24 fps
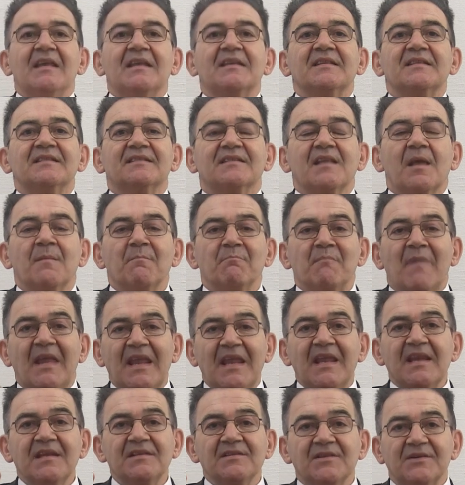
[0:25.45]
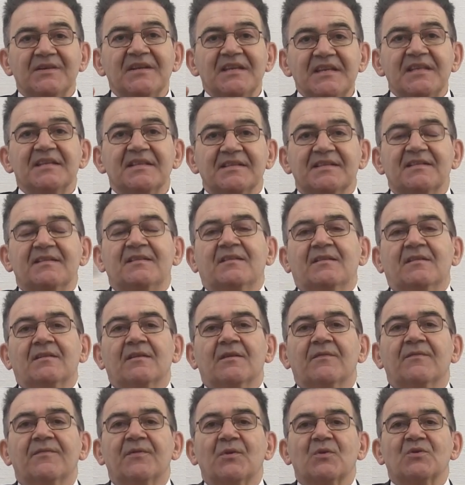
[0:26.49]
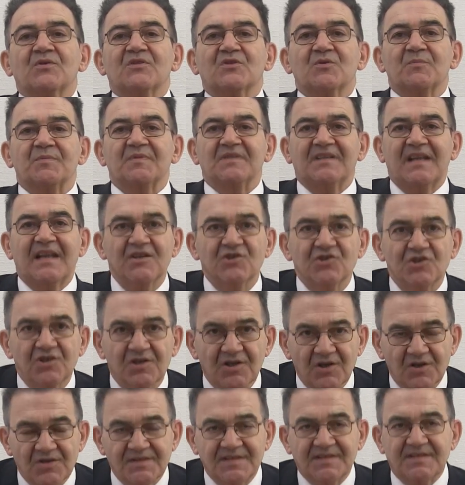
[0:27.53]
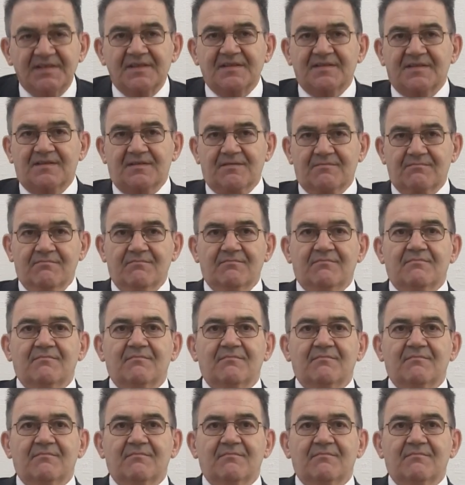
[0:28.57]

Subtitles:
is the main reason for substantial losses.